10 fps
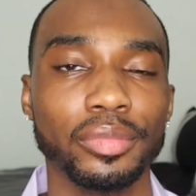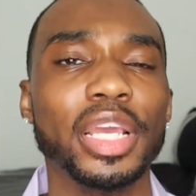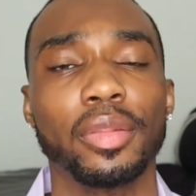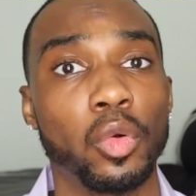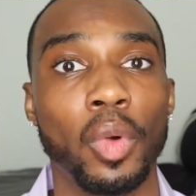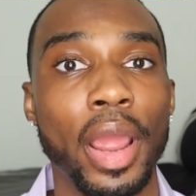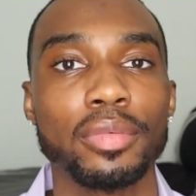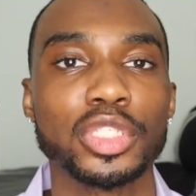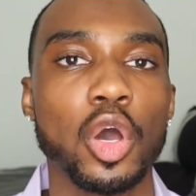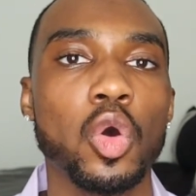yeah, the
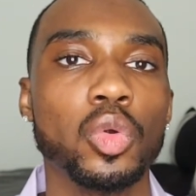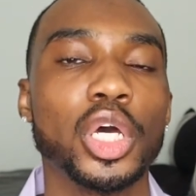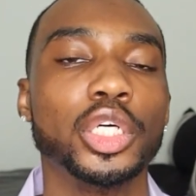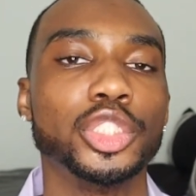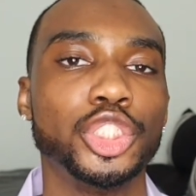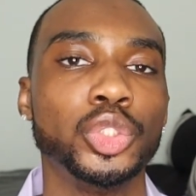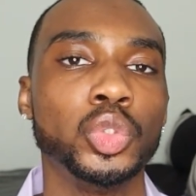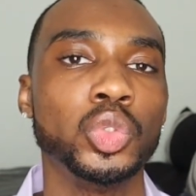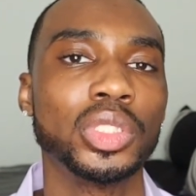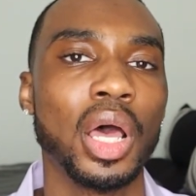round toed
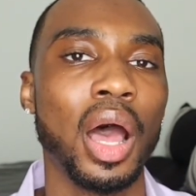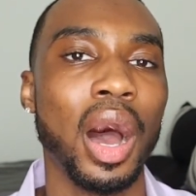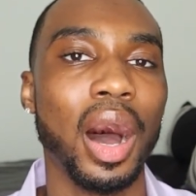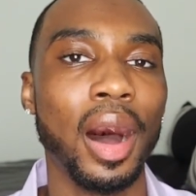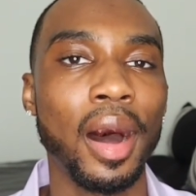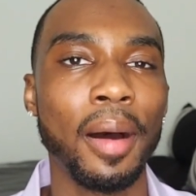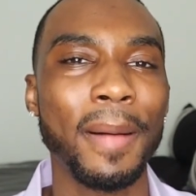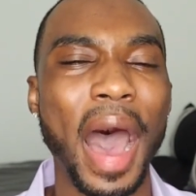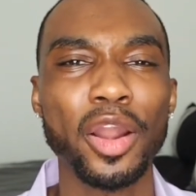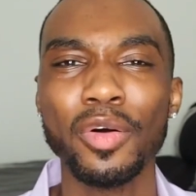shoes.
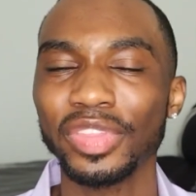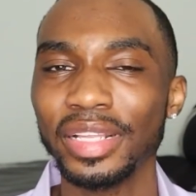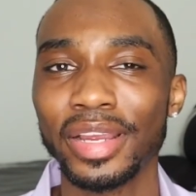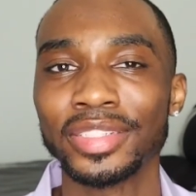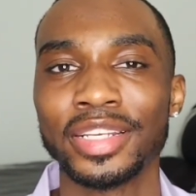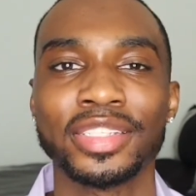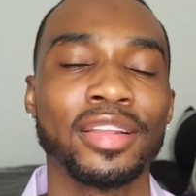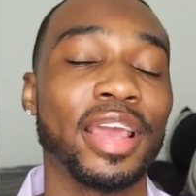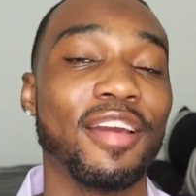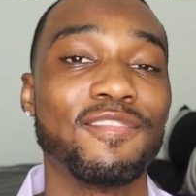I don't think there's
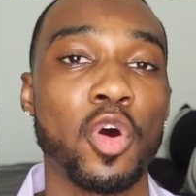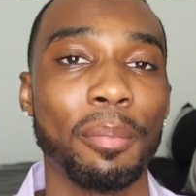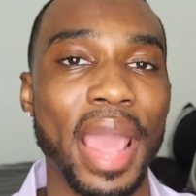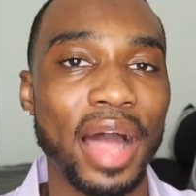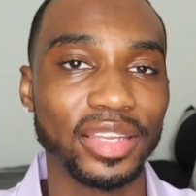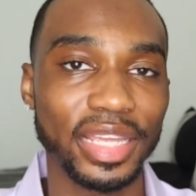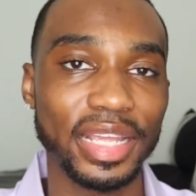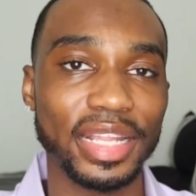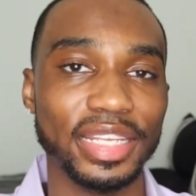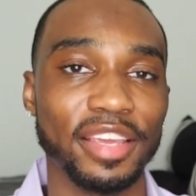necessarily a
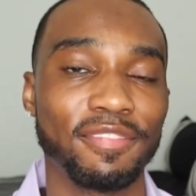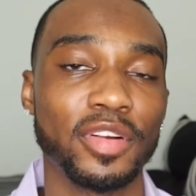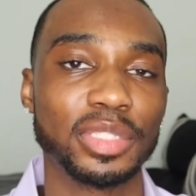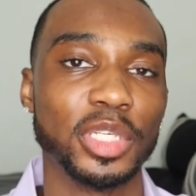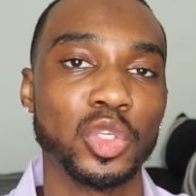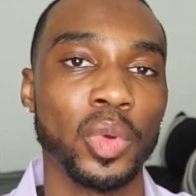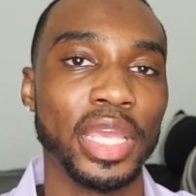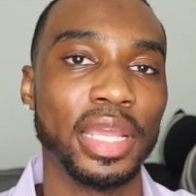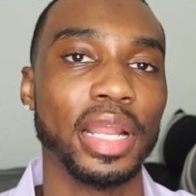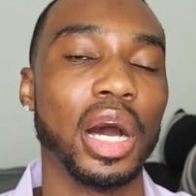formality difference
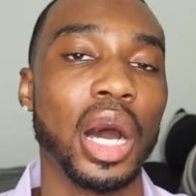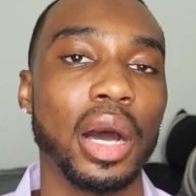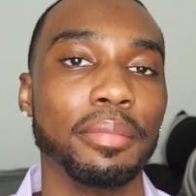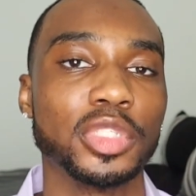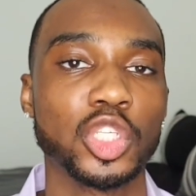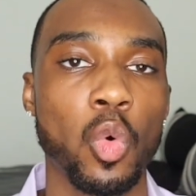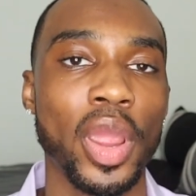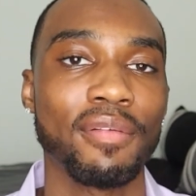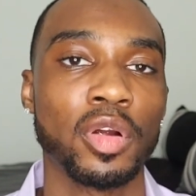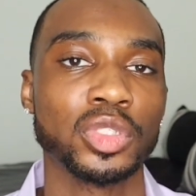between
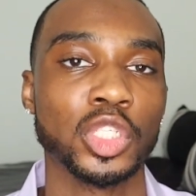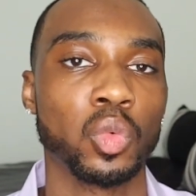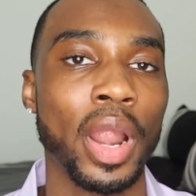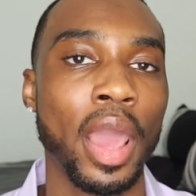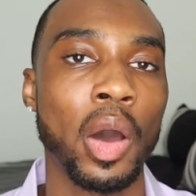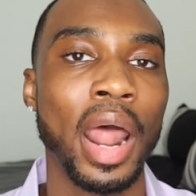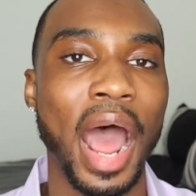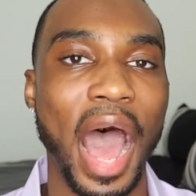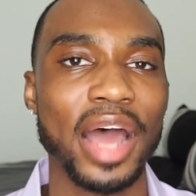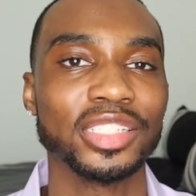square versus round.
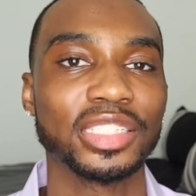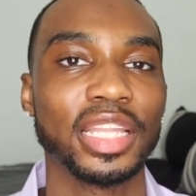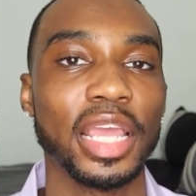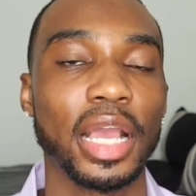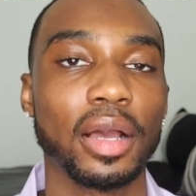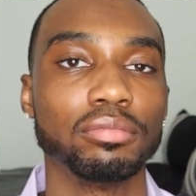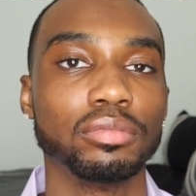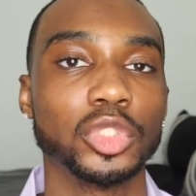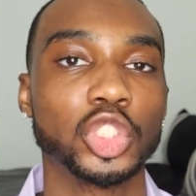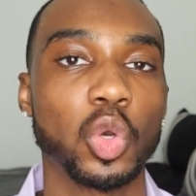I just think
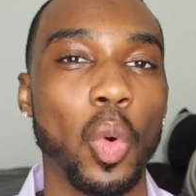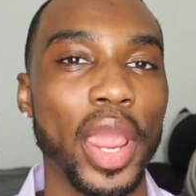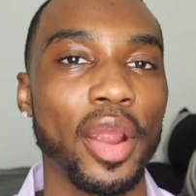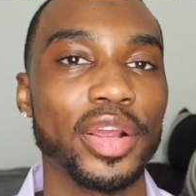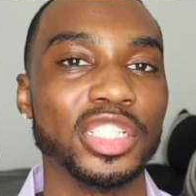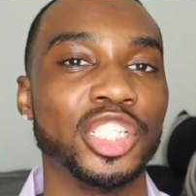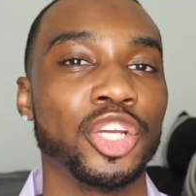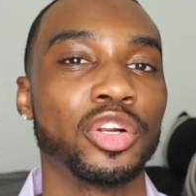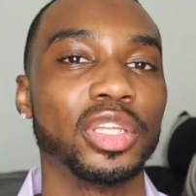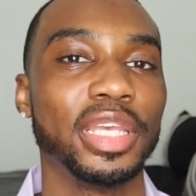square is
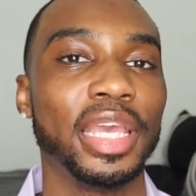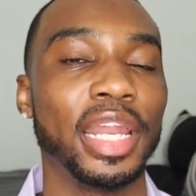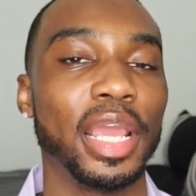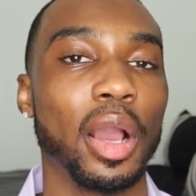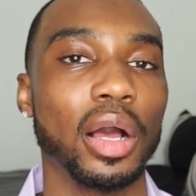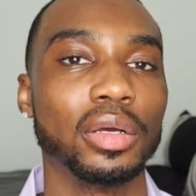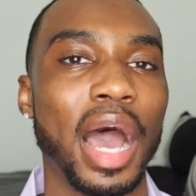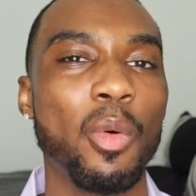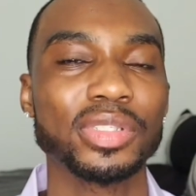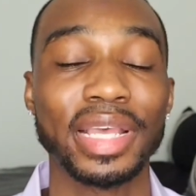generally getting,
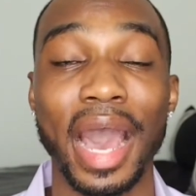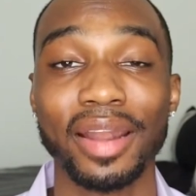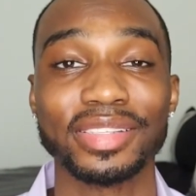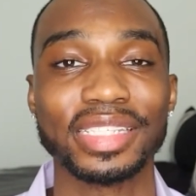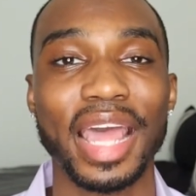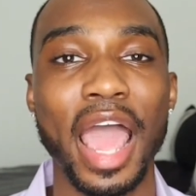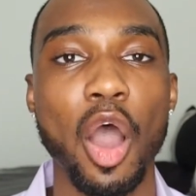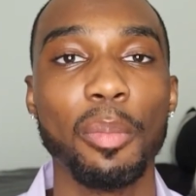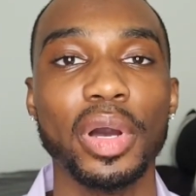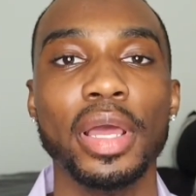I won't say out of
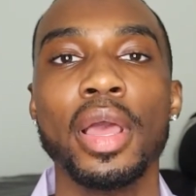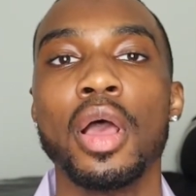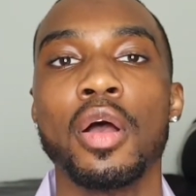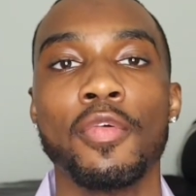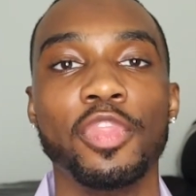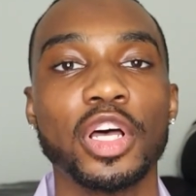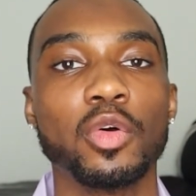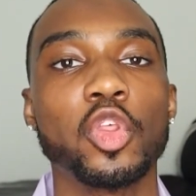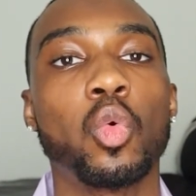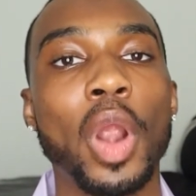style, but
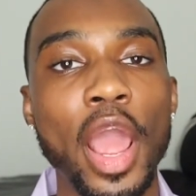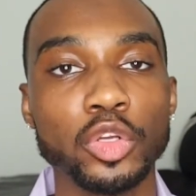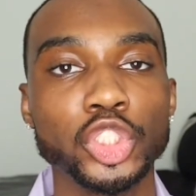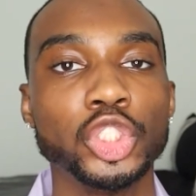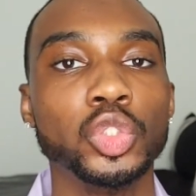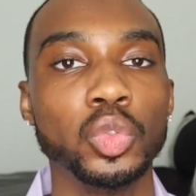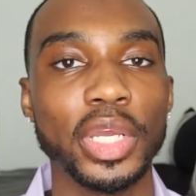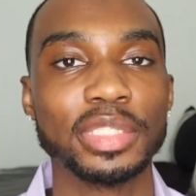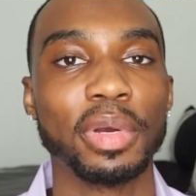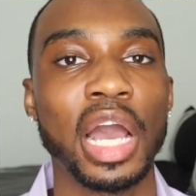the round shoe
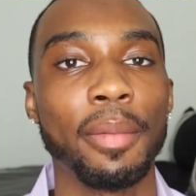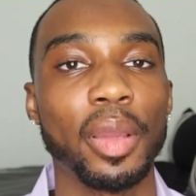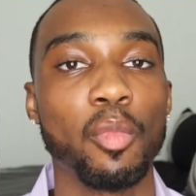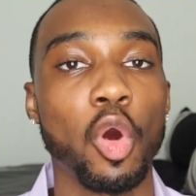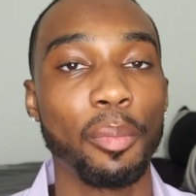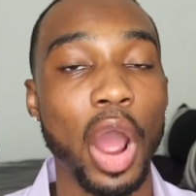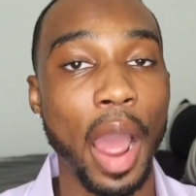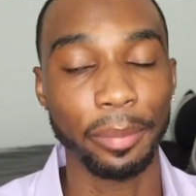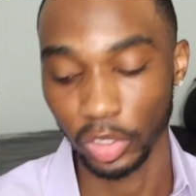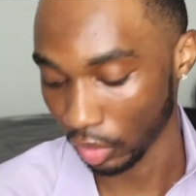is becoming more
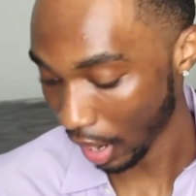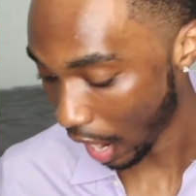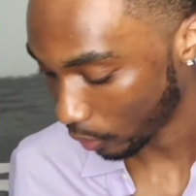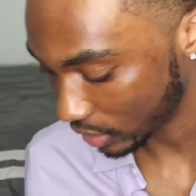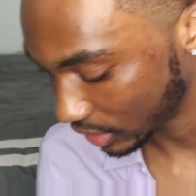popular, I would